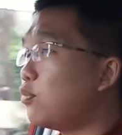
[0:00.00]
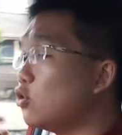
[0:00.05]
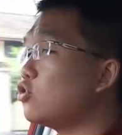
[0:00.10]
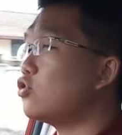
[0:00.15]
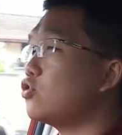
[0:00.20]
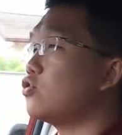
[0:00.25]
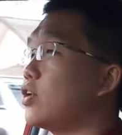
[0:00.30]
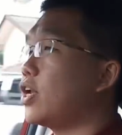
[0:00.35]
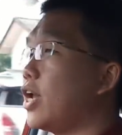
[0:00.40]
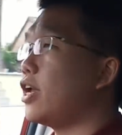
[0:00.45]

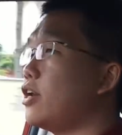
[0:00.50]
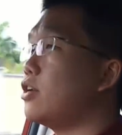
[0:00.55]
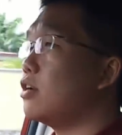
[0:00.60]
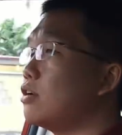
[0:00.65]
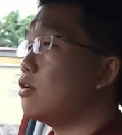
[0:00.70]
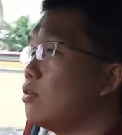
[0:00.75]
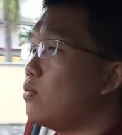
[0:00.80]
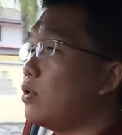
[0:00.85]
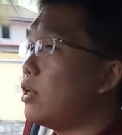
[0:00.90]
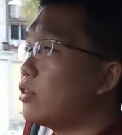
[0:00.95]
puts
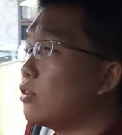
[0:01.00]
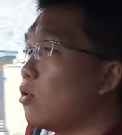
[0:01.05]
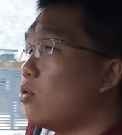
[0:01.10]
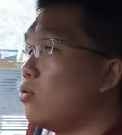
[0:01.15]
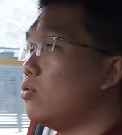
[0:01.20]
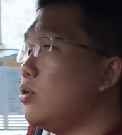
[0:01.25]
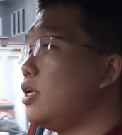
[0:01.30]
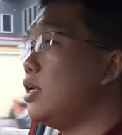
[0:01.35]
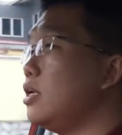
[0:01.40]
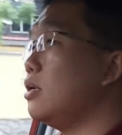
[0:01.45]
together with
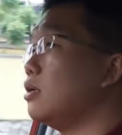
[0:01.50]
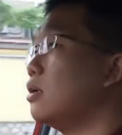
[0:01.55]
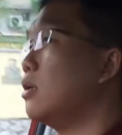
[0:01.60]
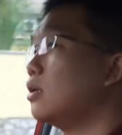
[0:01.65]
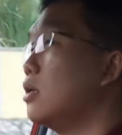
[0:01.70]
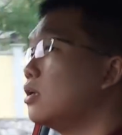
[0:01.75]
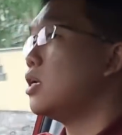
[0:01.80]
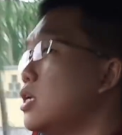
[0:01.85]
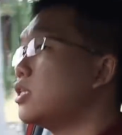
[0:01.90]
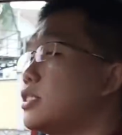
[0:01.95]
only
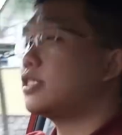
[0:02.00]
a